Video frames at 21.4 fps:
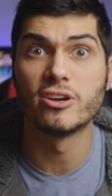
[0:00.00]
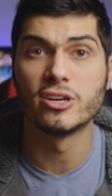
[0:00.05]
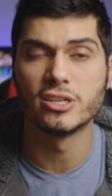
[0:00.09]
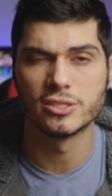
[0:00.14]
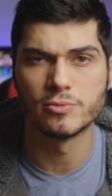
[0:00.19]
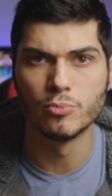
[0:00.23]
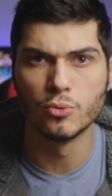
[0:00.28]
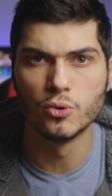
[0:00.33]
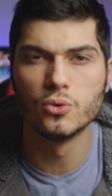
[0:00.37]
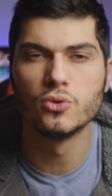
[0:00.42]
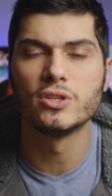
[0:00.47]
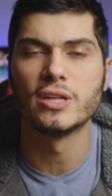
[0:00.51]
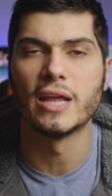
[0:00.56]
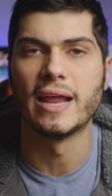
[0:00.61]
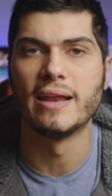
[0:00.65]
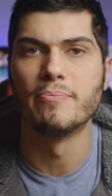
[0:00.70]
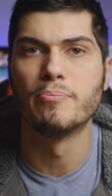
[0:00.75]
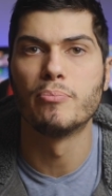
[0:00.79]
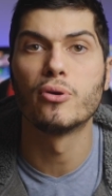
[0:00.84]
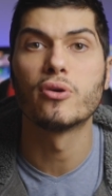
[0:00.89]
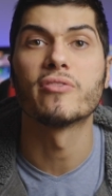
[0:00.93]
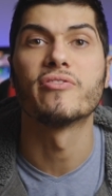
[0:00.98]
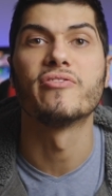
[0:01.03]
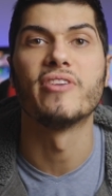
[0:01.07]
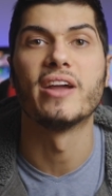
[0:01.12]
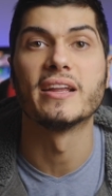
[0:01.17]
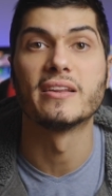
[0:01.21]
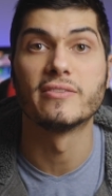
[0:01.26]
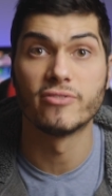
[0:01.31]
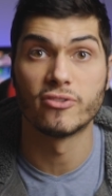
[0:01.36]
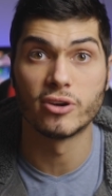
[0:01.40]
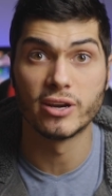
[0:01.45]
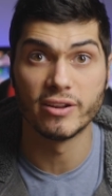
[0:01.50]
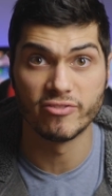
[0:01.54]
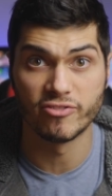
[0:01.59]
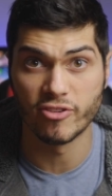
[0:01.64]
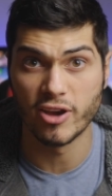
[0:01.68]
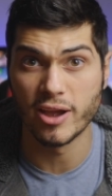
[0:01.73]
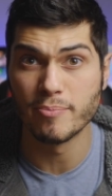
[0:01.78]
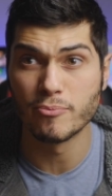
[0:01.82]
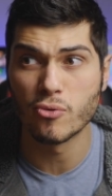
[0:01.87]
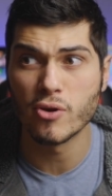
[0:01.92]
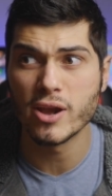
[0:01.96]
smooth and perfect for the
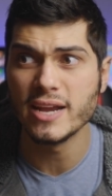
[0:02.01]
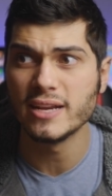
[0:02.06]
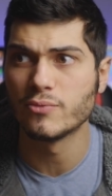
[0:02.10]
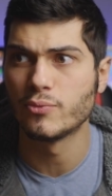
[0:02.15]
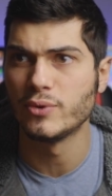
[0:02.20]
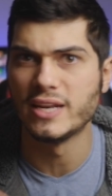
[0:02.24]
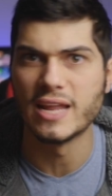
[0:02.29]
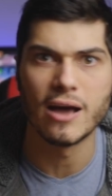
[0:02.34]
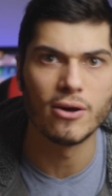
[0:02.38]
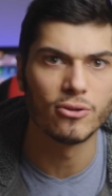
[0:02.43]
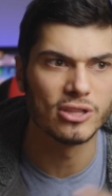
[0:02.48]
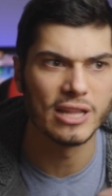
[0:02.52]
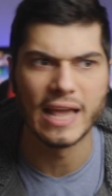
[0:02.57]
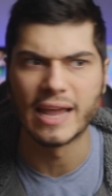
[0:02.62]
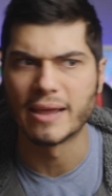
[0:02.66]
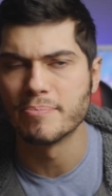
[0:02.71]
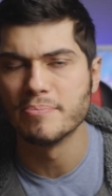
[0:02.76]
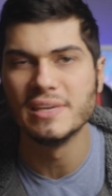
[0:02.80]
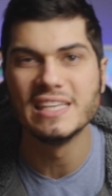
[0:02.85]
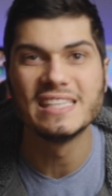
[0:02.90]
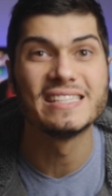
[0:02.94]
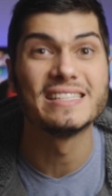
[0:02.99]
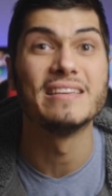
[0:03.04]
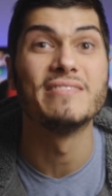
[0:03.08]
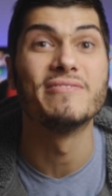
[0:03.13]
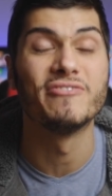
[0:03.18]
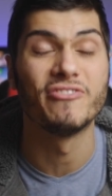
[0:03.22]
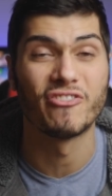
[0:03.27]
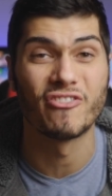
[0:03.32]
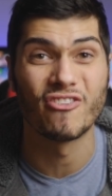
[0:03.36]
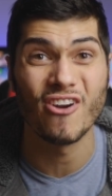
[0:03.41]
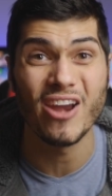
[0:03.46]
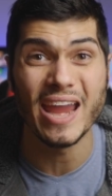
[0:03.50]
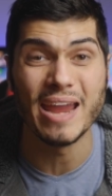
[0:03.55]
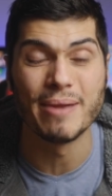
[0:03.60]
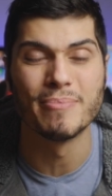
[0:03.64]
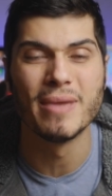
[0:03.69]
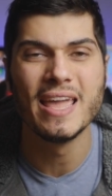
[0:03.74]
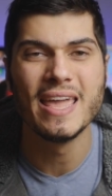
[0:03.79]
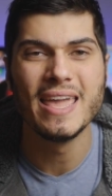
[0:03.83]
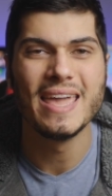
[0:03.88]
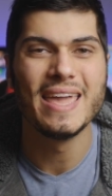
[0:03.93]
frame rate without like missing frame